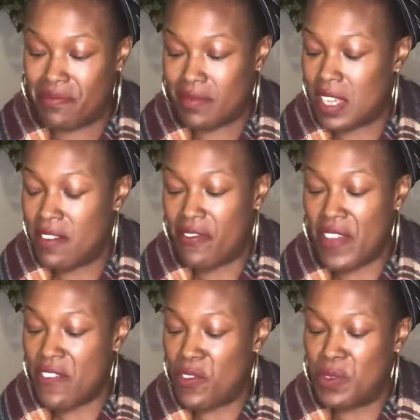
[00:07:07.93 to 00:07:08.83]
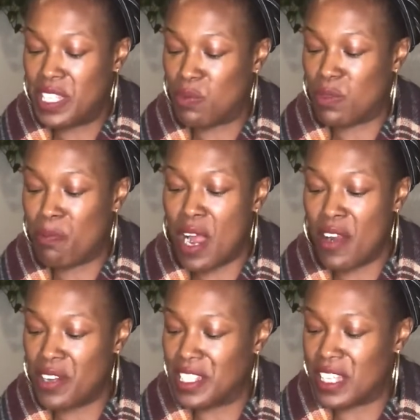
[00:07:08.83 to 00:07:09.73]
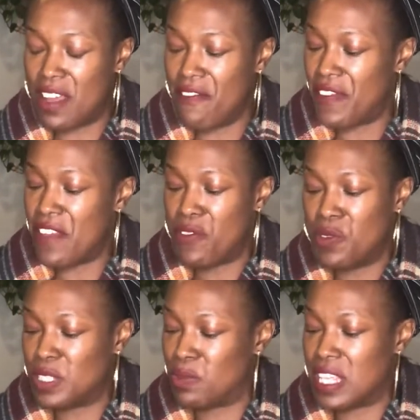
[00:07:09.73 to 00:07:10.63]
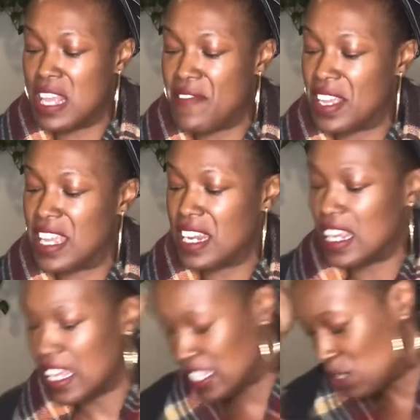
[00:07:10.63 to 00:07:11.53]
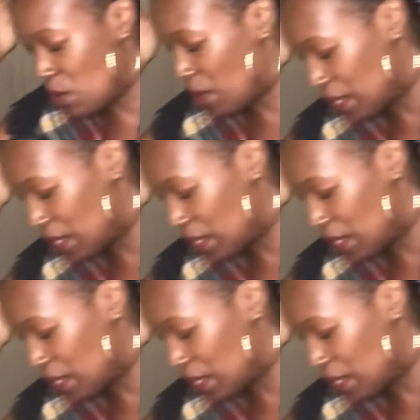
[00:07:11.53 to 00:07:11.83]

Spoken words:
Unfaithfulness with pardons. Unfaithfulness with even getting into a